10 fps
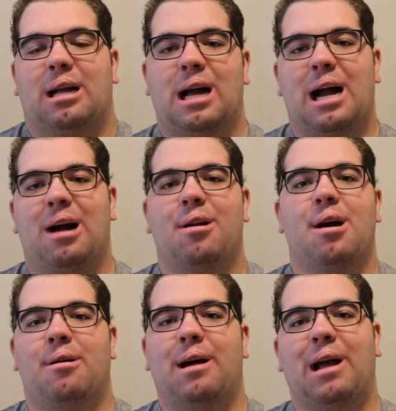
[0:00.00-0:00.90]
I don't
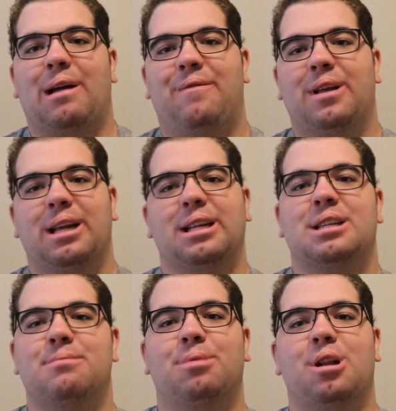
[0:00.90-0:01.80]
know, I feel like it
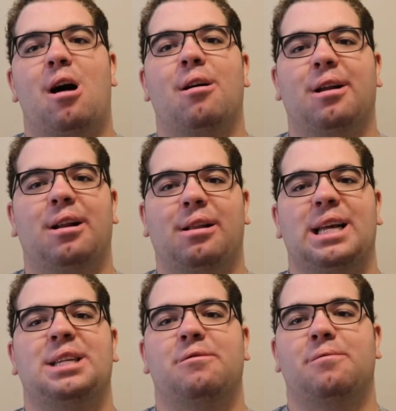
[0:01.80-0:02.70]
doesn't belong on a
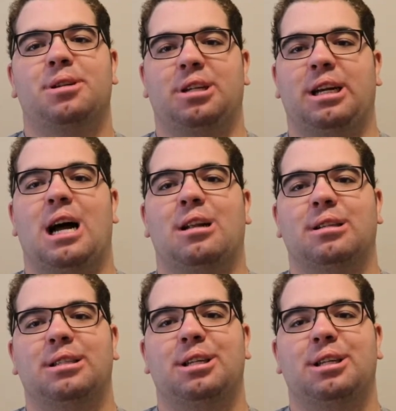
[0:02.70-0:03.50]
list of a bunch of guns.